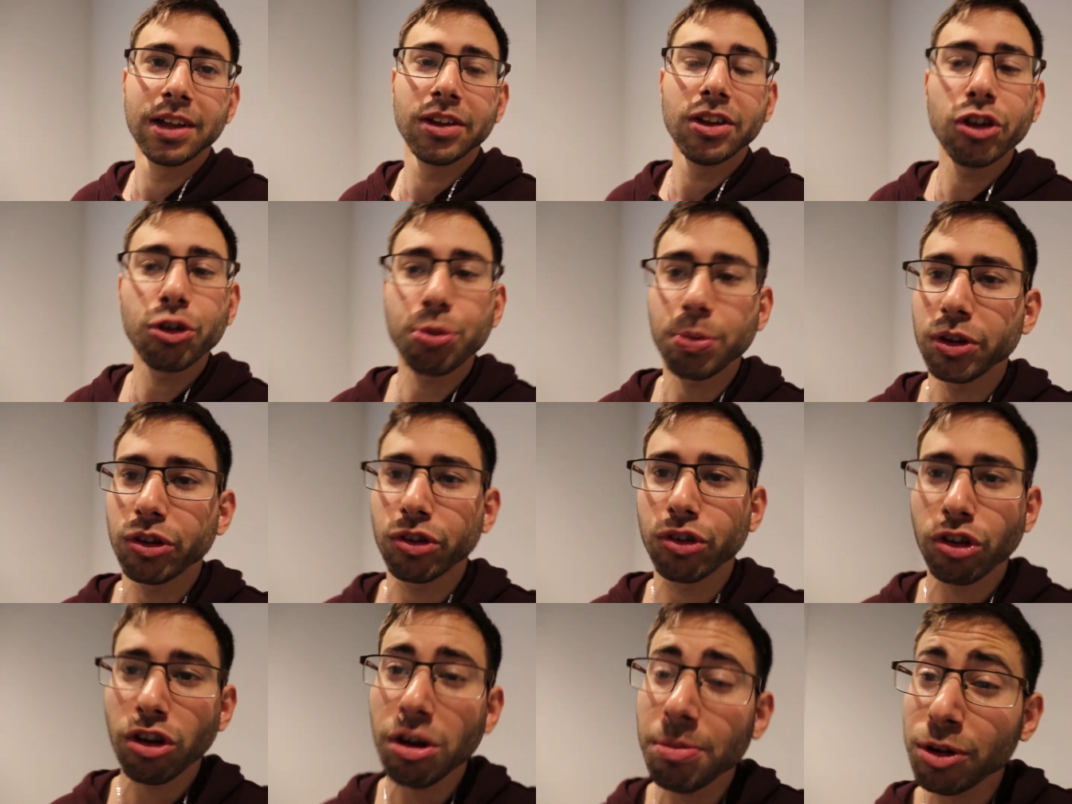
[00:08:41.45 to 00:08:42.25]
This one's
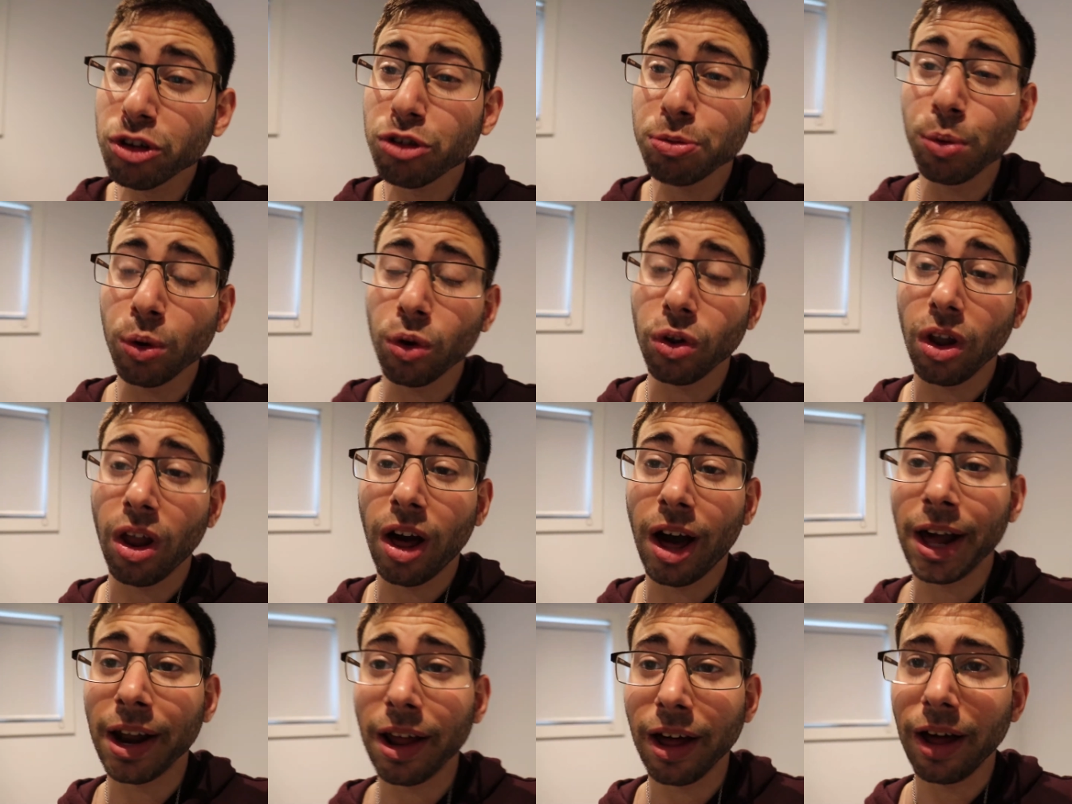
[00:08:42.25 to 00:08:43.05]
so much more
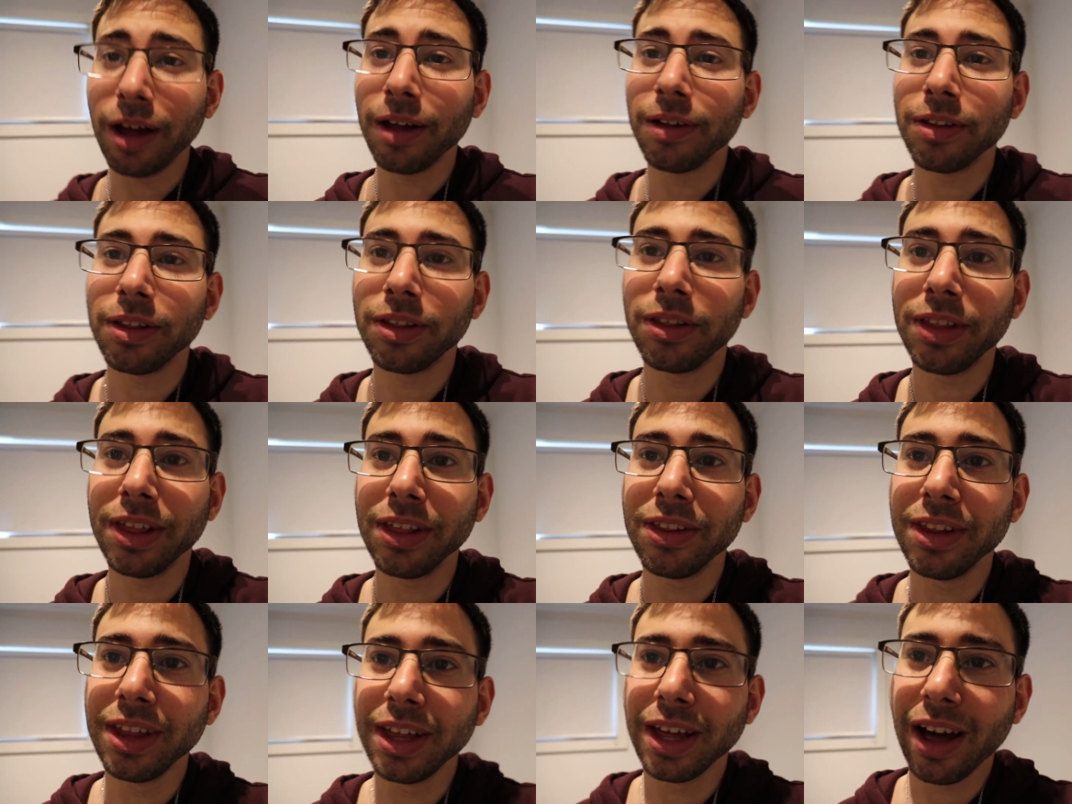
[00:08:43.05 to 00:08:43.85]
lighter
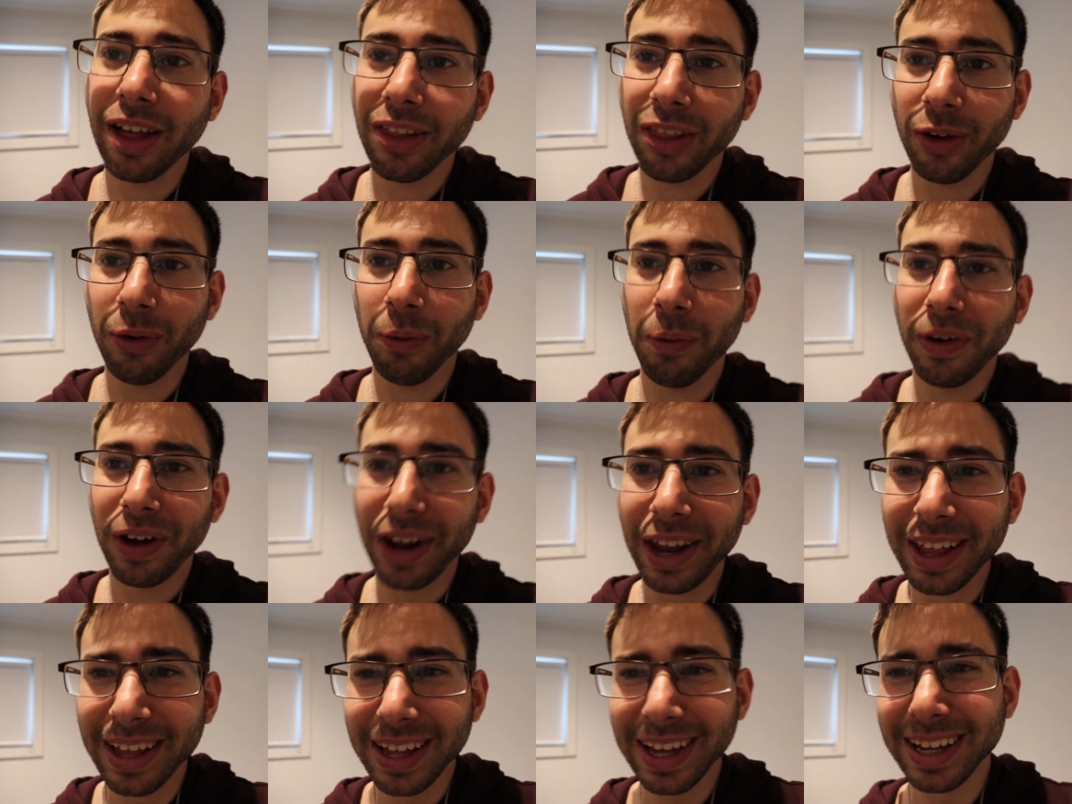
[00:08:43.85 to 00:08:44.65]
than the other one.